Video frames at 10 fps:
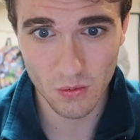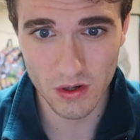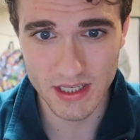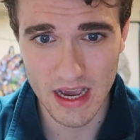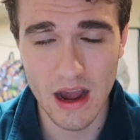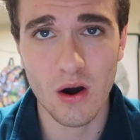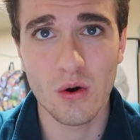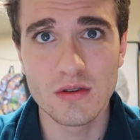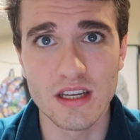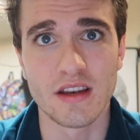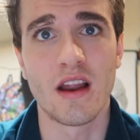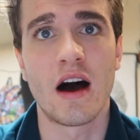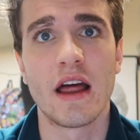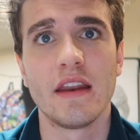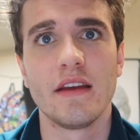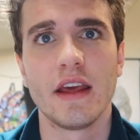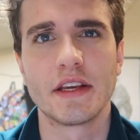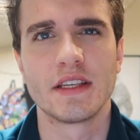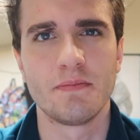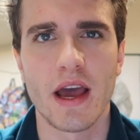was how to not
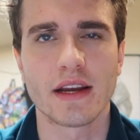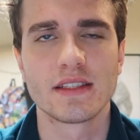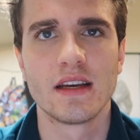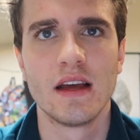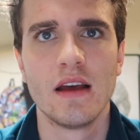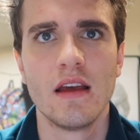expect.